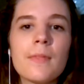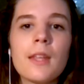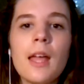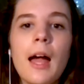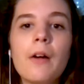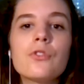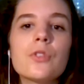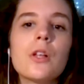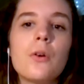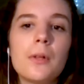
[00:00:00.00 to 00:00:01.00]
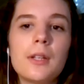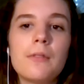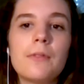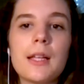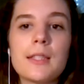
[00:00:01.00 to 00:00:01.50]
how to drill a hole in
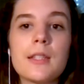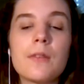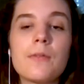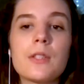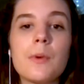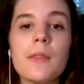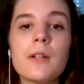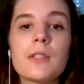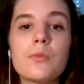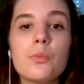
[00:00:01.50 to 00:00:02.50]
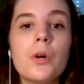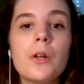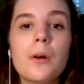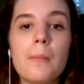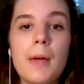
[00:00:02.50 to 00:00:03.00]
a flat surface, whether it's
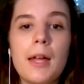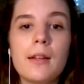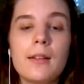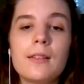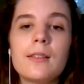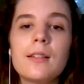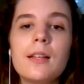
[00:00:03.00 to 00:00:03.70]
wood or metal,